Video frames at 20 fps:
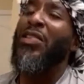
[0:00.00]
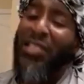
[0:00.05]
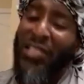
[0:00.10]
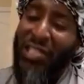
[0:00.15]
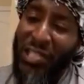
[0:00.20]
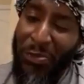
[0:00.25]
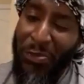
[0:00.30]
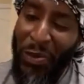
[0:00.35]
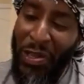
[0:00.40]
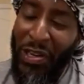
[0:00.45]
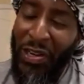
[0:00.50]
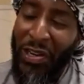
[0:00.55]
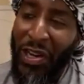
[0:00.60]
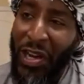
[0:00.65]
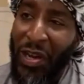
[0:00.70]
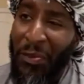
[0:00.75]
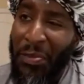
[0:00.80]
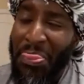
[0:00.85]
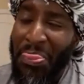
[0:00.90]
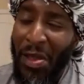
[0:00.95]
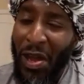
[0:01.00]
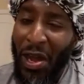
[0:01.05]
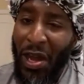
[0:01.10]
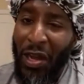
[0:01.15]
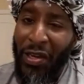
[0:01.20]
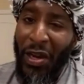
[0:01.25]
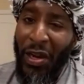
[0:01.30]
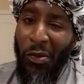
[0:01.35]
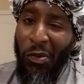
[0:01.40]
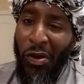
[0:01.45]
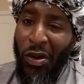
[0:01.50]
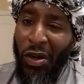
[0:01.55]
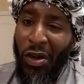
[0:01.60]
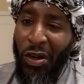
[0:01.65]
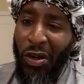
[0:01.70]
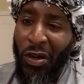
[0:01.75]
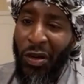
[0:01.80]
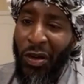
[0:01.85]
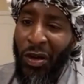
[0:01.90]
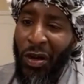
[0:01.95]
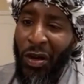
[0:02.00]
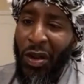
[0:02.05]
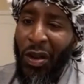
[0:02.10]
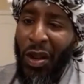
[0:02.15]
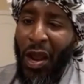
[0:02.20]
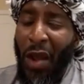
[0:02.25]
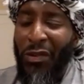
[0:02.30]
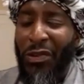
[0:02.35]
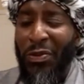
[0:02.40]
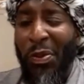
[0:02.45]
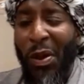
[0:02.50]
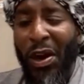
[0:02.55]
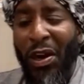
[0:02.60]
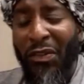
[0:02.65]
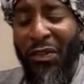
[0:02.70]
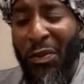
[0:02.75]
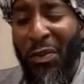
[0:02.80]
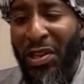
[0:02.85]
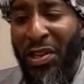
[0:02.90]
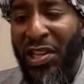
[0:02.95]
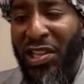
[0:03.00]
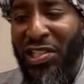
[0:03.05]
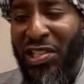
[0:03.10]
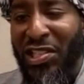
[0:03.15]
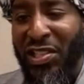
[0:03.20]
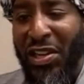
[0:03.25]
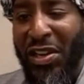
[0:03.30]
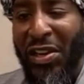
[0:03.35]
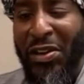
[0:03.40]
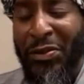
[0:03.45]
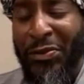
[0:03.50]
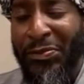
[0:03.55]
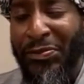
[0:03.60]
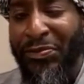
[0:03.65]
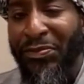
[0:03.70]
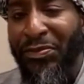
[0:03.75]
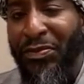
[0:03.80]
just to speed it up, I was part of a militia there,